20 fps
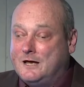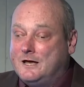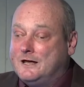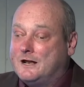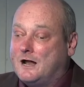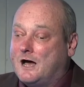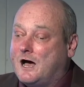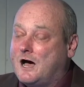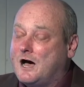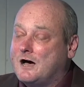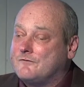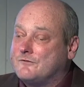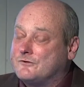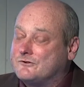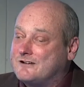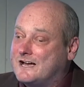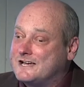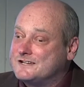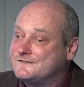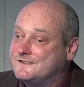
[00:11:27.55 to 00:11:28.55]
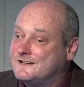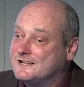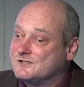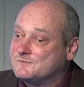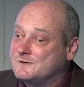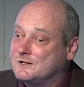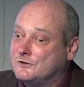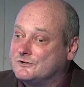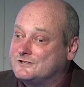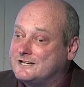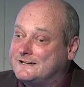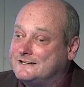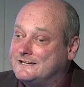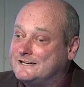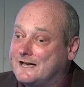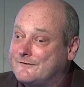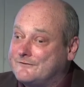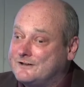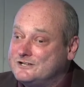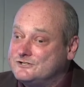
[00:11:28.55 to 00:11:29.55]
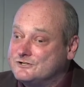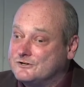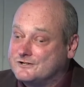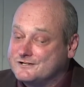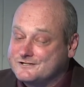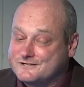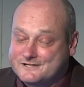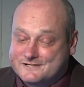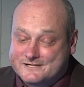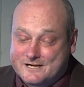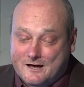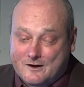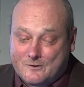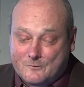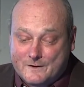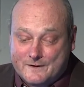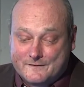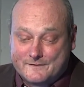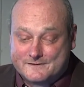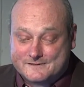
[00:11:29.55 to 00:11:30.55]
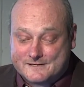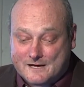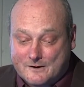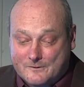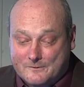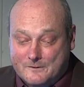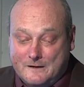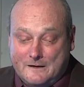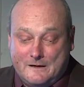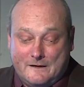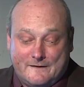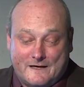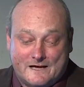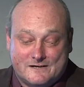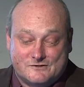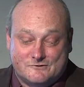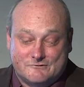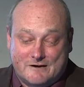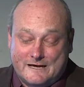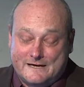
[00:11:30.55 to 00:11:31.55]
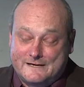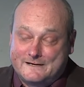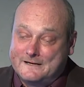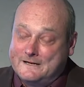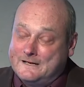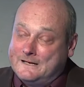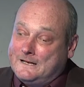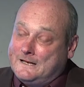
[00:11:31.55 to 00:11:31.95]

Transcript: Now, half the grass fields we looked at didn't have any Juncus to start with, so that's great.